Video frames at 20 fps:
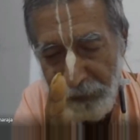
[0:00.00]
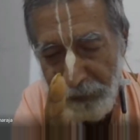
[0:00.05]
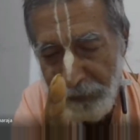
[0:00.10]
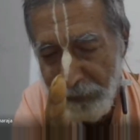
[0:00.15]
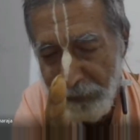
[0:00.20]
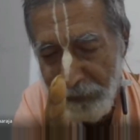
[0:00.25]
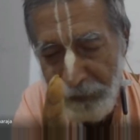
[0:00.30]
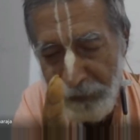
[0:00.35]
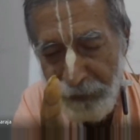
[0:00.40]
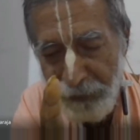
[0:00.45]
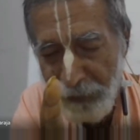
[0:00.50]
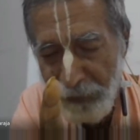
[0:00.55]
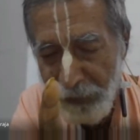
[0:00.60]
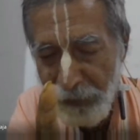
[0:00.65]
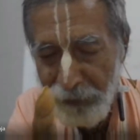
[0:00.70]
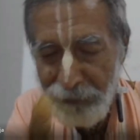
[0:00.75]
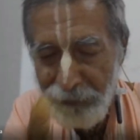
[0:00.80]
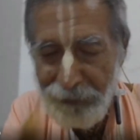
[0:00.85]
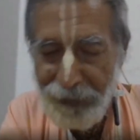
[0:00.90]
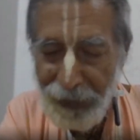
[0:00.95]
You know,
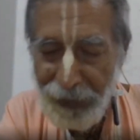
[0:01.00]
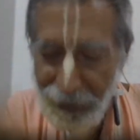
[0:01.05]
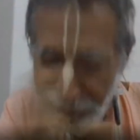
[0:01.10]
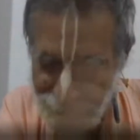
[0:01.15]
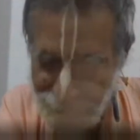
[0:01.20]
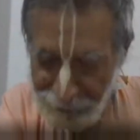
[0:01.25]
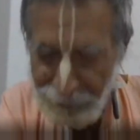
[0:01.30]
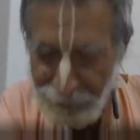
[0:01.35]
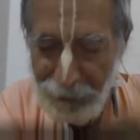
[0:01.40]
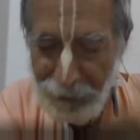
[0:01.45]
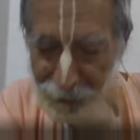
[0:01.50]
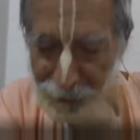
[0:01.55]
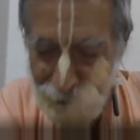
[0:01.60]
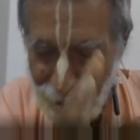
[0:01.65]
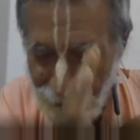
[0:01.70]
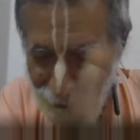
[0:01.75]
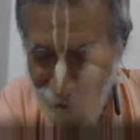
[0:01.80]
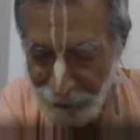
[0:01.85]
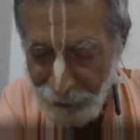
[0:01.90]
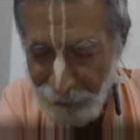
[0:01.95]
of that
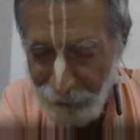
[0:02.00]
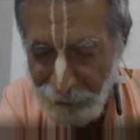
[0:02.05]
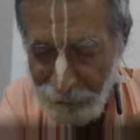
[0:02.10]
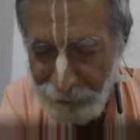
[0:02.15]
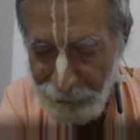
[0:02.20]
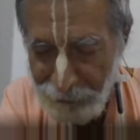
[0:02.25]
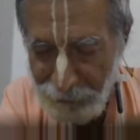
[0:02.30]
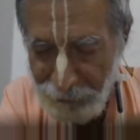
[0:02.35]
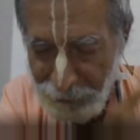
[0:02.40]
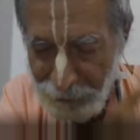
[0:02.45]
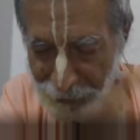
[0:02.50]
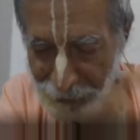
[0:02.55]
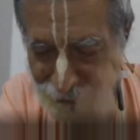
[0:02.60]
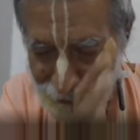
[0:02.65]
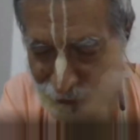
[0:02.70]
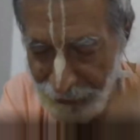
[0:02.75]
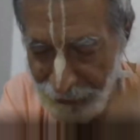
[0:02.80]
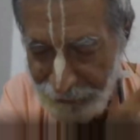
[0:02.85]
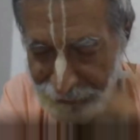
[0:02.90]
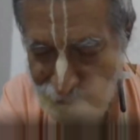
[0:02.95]
pure love, pure
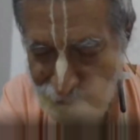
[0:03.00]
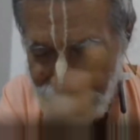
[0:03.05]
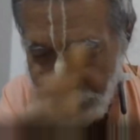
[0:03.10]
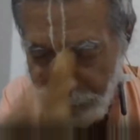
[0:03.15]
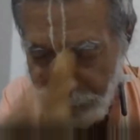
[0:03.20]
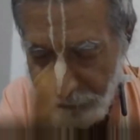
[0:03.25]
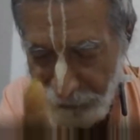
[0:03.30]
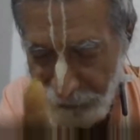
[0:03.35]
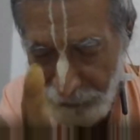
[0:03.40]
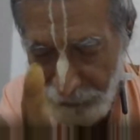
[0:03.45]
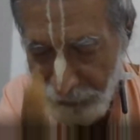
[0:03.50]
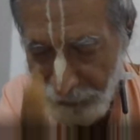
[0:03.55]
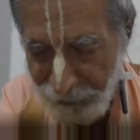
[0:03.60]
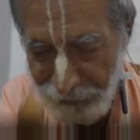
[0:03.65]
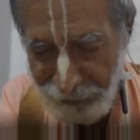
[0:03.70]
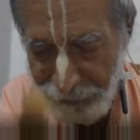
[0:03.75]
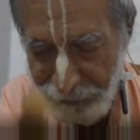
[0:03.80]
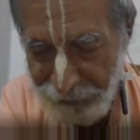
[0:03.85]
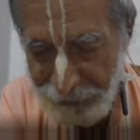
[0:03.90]
attraction to the Lord.